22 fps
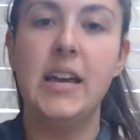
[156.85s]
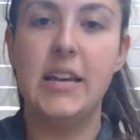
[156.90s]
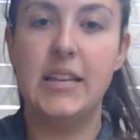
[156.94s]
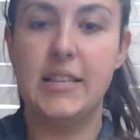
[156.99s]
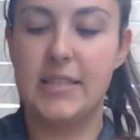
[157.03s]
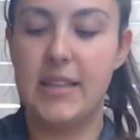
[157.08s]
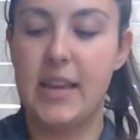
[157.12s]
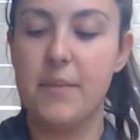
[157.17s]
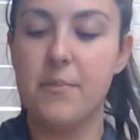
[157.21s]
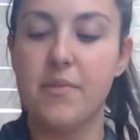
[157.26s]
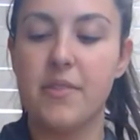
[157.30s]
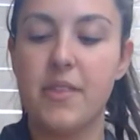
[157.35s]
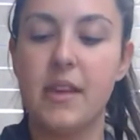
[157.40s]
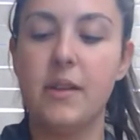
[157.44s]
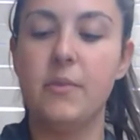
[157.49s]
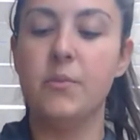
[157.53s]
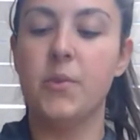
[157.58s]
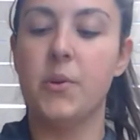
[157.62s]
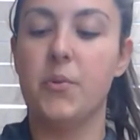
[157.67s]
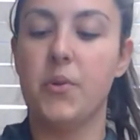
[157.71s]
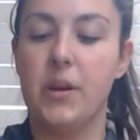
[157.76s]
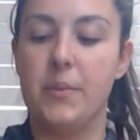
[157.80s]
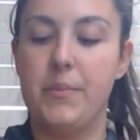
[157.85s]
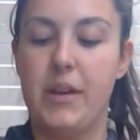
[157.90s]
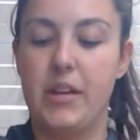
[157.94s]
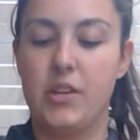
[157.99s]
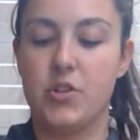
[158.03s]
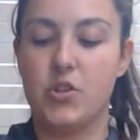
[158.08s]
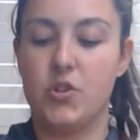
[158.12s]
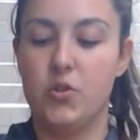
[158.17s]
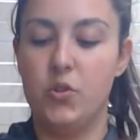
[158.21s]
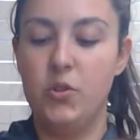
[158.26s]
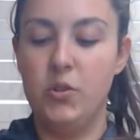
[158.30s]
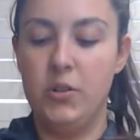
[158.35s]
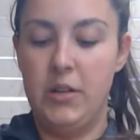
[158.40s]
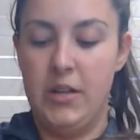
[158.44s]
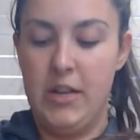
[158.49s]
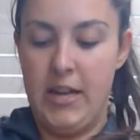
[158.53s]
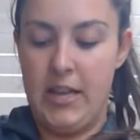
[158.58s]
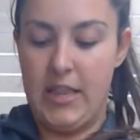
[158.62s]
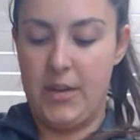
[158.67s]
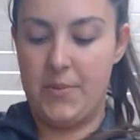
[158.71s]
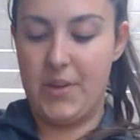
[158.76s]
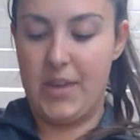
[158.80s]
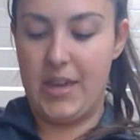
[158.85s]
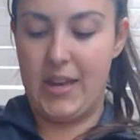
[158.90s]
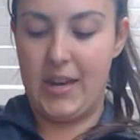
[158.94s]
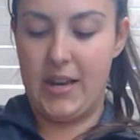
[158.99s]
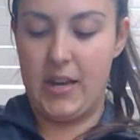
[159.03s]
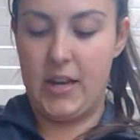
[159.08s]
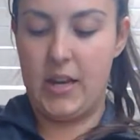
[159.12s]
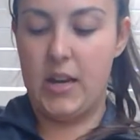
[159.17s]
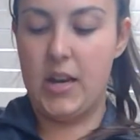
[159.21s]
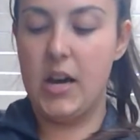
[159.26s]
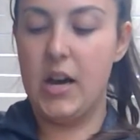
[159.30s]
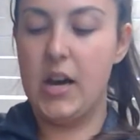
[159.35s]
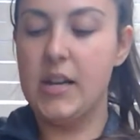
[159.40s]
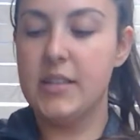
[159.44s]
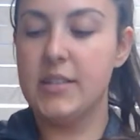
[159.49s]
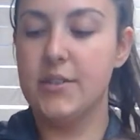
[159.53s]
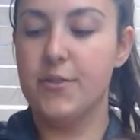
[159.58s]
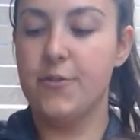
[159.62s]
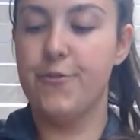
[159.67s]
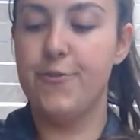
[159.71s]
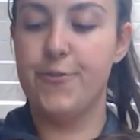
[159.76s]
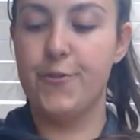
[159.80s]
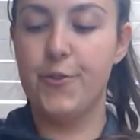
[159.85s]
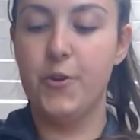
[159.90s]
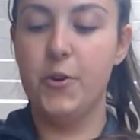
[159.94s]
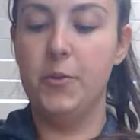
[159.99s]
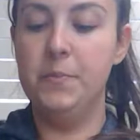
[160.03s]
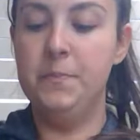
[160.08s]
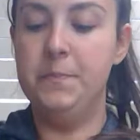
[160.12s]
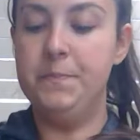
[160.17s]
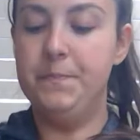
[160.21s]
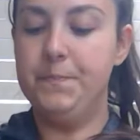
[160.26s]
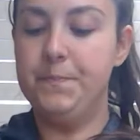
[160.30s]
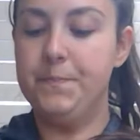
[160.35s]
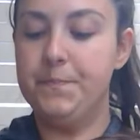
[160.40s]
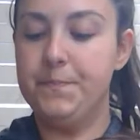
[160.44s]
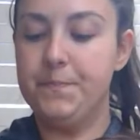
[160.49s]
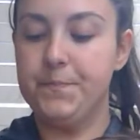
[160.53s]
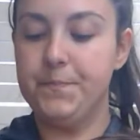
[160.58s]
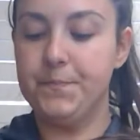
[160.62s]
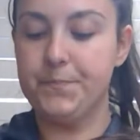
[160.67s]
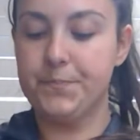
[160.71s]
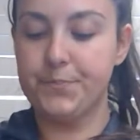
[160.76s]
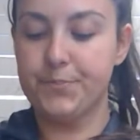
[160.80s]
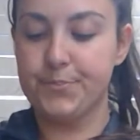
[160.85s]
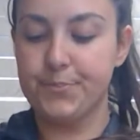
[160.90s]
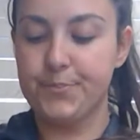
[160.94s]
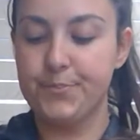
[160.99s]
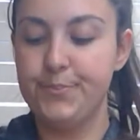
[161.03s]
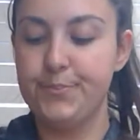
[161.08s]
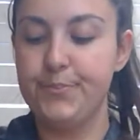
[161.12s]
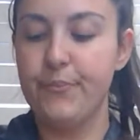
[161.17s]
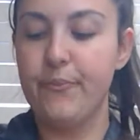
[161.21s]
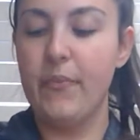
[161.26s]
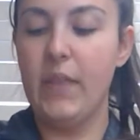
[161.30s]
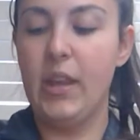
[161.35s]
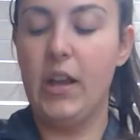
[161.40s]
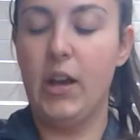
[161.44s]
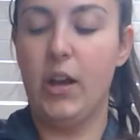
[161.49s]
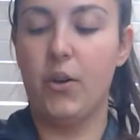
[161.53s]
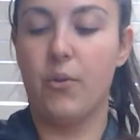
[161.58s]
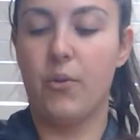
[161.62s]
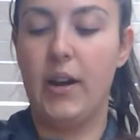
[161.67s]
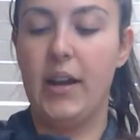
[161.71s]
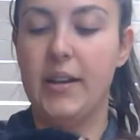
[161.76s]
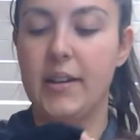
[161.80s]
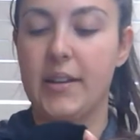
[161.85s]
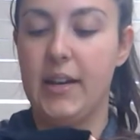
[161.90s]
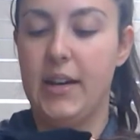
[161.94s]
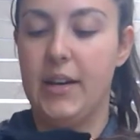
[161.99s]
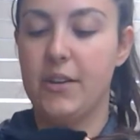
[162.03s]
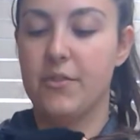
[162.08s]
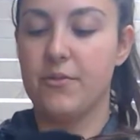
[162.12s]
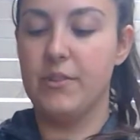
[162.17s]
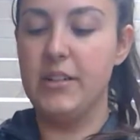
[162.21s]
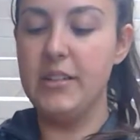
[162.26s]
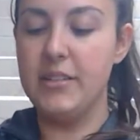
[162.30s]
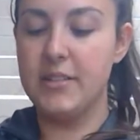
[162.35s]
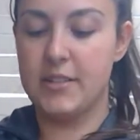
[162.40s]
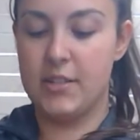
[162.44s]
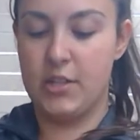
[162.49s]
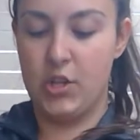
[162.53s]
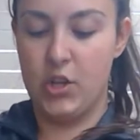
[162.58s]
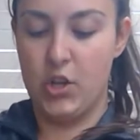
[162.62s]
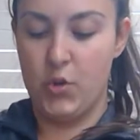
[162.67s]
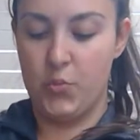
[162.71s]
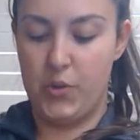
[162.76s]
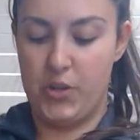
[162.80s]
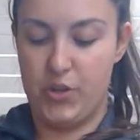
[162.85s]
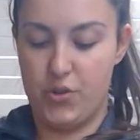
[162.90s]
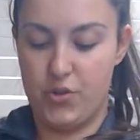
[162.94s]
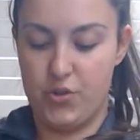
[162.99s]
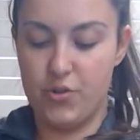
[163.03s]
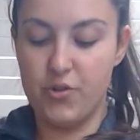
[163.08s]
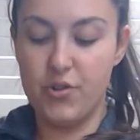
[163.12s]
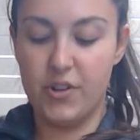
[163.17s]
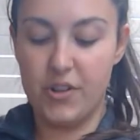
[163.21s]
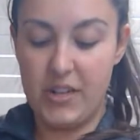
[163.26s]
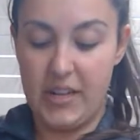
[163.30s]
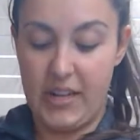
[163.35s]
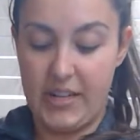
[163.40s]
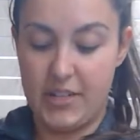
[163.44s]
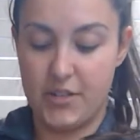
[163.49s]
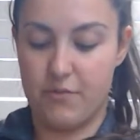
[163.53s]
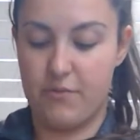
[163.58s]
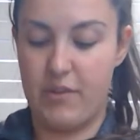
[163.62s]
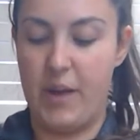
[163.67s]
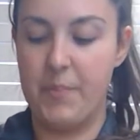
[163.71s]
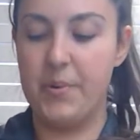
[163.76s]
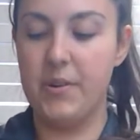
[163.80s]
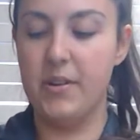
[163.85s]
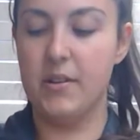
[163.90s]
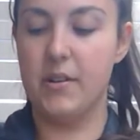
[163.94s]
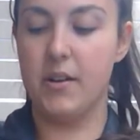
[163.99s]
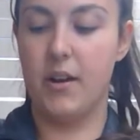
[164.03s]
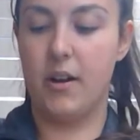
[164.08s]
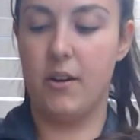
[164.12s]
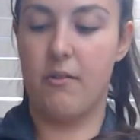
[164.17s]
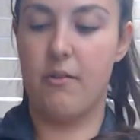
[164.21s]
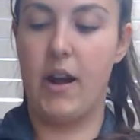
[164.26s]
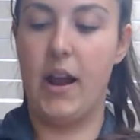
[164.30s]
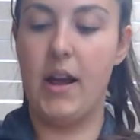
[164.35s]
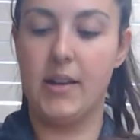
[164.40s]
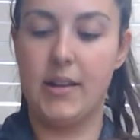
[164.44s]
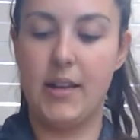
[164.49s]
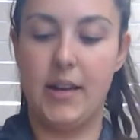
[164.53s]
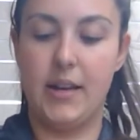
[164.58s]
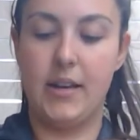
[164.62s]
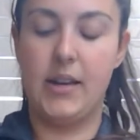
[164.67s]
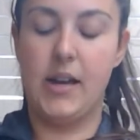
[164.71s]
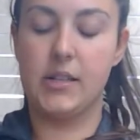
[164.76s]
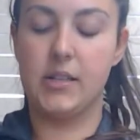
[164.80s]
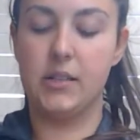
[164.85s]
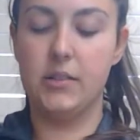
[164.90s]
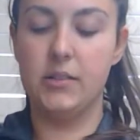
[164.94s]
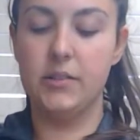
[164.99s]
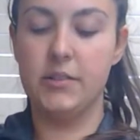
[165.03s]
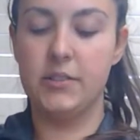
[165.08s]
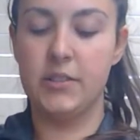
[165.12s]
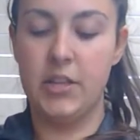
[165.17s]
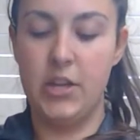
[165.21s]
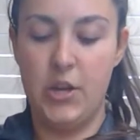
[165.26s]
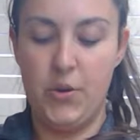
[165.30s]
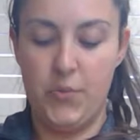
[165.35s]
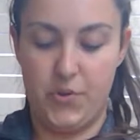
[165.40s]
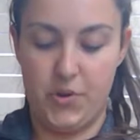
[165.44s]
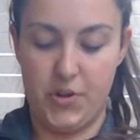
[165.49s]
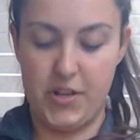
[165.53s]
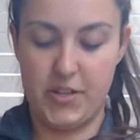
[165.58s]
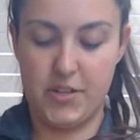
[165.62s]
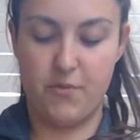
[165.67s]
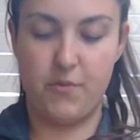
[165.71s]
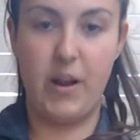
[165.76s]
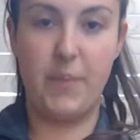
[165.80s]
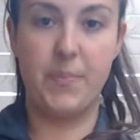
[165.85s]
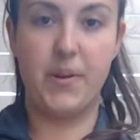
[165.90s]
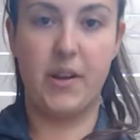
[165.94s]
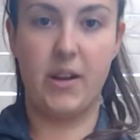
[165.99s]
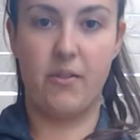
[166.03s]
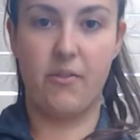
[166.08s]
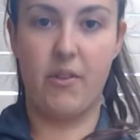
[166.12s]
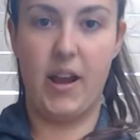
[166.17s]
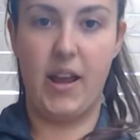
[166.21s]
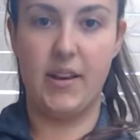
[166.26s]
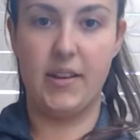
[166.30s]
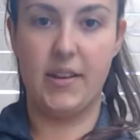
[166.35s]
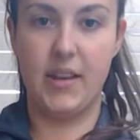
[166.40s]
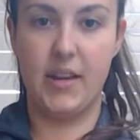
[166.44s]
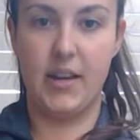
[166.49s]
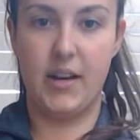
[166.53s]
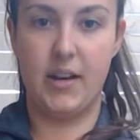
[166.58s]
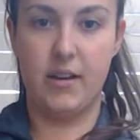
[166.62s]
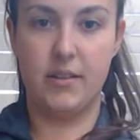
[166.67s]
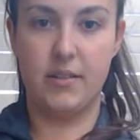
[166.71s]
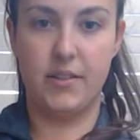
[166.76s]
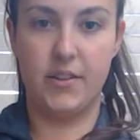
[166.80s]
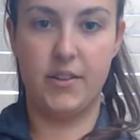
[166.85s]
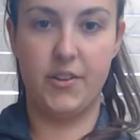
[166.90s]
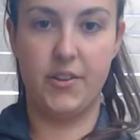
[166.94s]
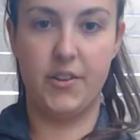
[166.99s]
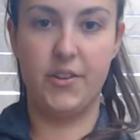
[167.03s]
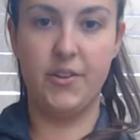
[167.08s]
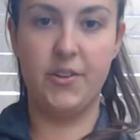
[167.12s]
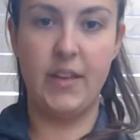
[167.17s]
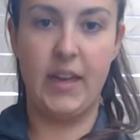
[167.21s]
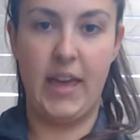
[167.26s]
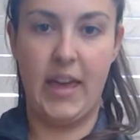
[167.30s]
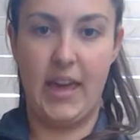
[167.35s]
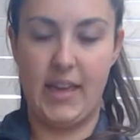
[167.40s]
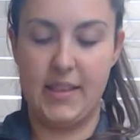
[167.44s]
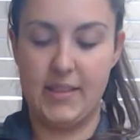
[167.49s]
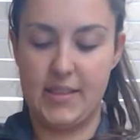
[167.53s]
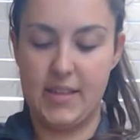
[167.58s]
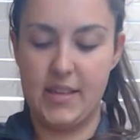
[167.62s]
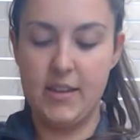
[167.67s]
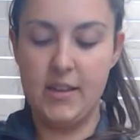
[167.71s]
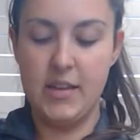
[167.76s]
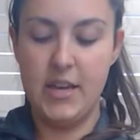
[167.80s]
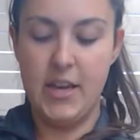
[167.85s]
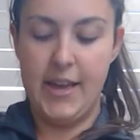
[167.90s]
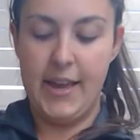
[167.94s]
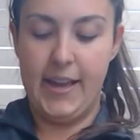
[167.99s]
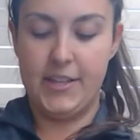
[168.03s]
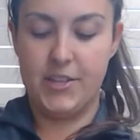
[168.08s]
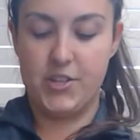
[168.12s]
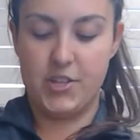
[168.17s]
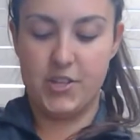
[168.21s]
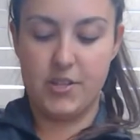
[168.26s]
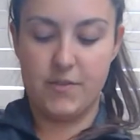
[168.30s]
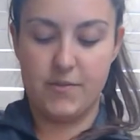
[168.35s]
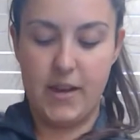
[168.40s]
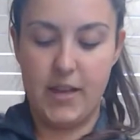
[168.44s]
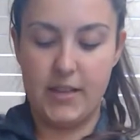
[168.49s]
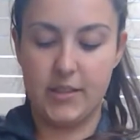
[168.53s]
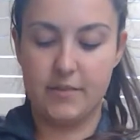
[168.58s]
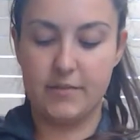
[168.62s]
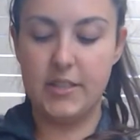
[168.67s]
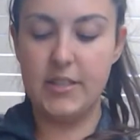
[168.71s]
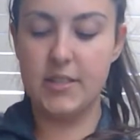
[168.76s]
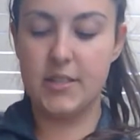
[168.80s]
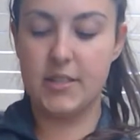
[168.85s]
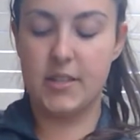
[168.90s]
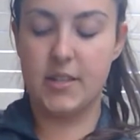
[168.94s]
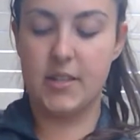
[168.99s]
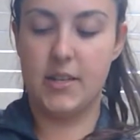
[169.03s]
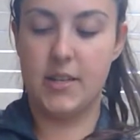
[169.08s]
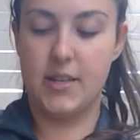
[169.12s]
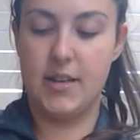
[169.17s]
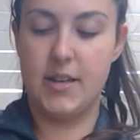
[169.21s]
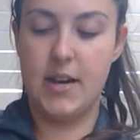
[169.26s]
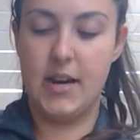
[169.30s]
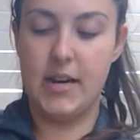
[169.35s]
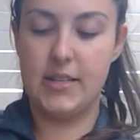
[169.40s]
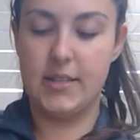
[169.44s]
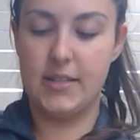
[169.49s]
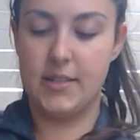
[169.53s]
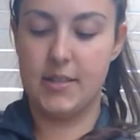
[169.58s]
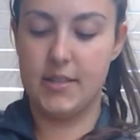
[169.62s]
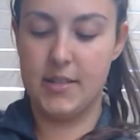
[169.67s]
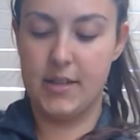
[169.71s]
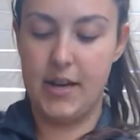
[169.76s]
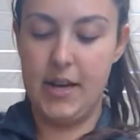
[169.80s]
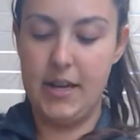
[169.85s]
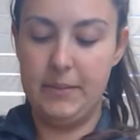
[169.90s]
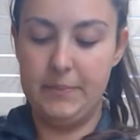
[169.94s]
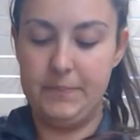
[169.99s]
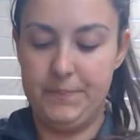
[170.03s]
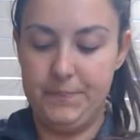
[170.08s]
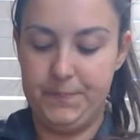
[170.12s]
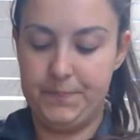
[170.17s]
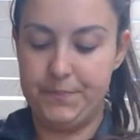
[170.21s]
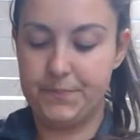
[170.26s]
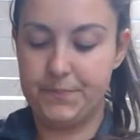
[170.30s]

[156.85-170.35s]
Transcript: Same thing, we want to make sure that we get it nice and firm around our wrist. We do not need to wrap it around our knuckles. We don't need to wrap it around our, hands here. It's just around the wrist, nice and tight.